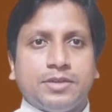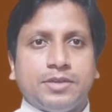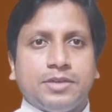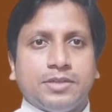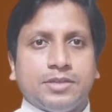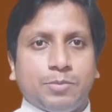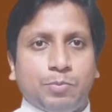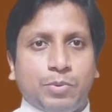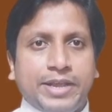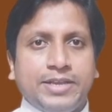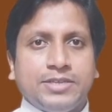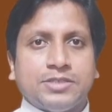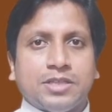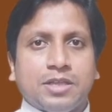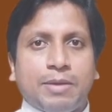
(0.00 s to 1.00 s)
The priests
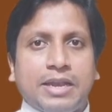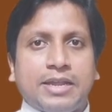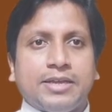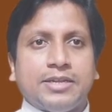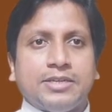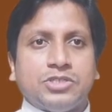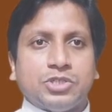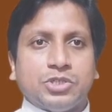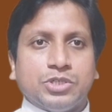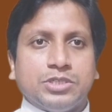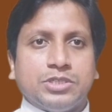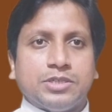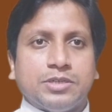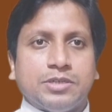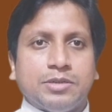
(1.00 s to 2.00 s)
in the Malankara church
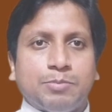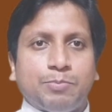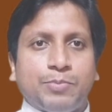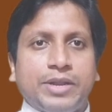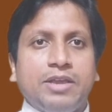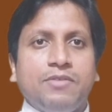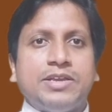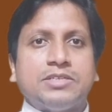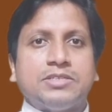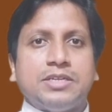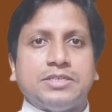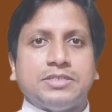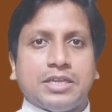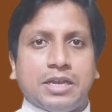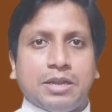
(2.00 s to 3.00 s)
previously
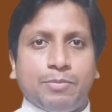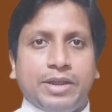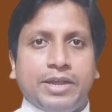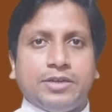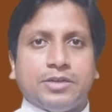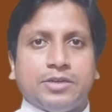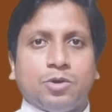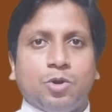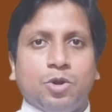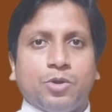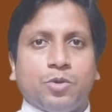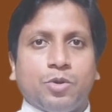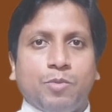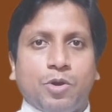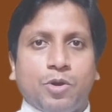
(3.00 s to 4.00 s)
celebrated Holy
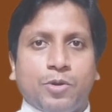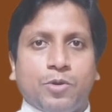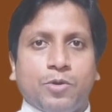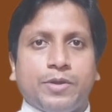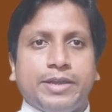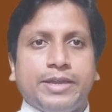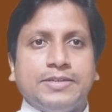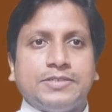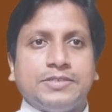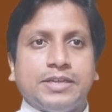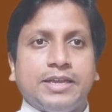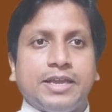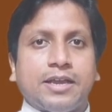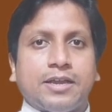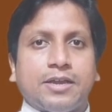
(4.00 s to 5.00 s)
Kurbano in
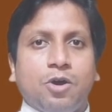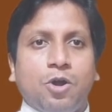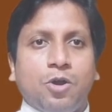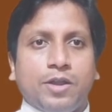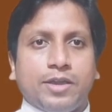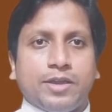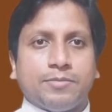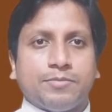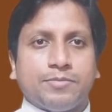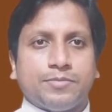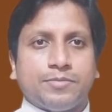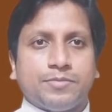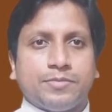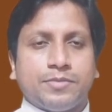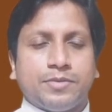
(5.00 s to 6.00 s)
Syriac only.
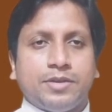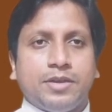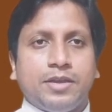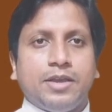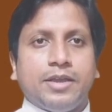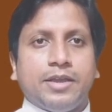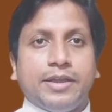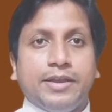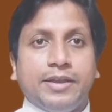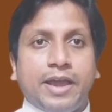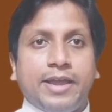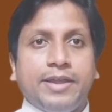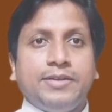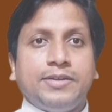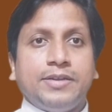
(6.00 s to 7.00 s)
In
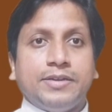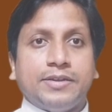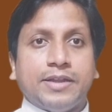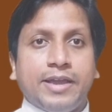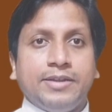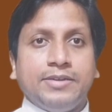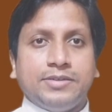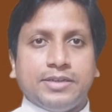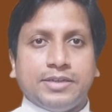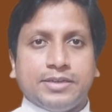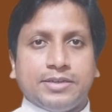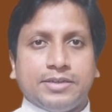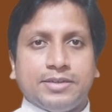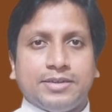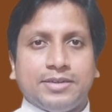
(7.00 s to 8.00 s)
1919,
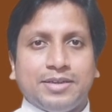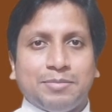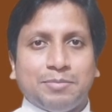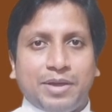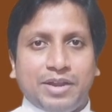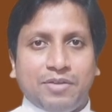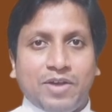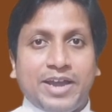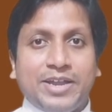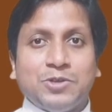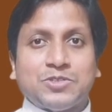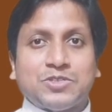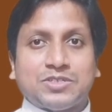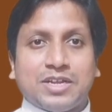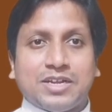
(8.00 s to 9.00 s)
Mar Ivanios
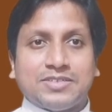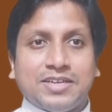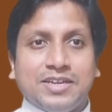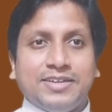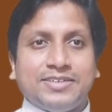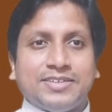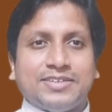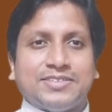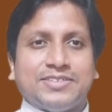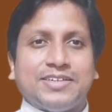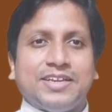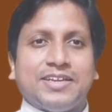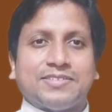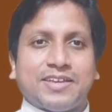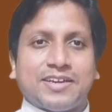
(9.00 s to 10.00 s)
translated
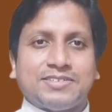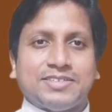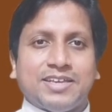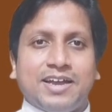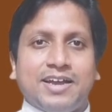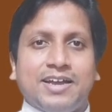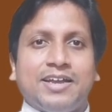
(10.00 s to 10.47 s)
Syria Taksa